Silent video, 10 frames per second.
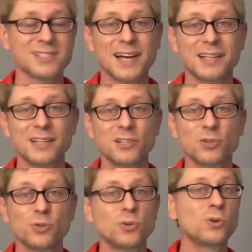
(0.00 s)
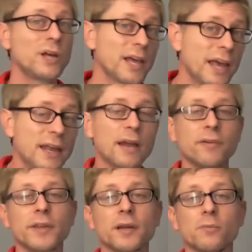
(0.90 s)
Sign into Google, and
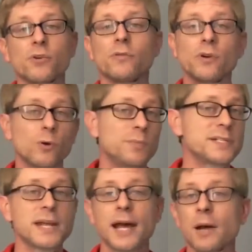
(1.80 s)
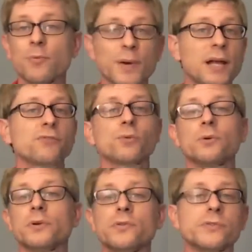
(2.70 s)
everything comes over. Open tabs,
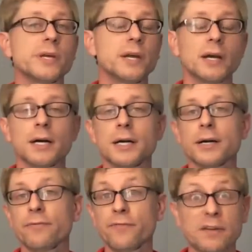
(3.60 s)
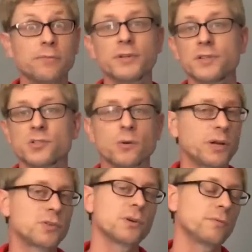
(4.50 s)
passwords, favorites, so
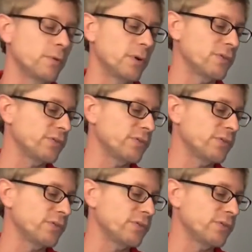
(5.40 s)
on and so forth.